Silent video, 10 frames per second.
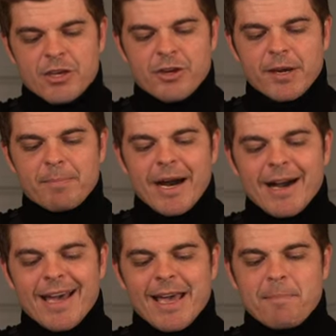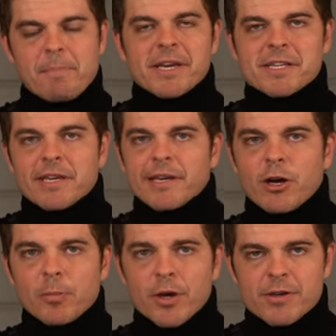you can buy a Mexican
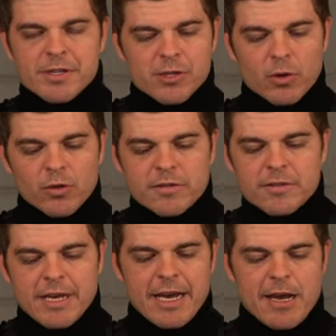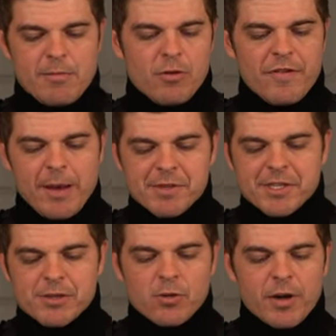elbow, it is called, um, off
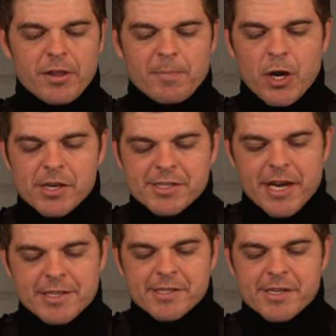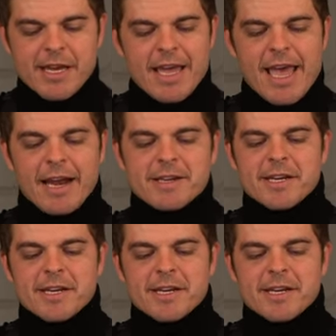Amazon or one of the bar sites and it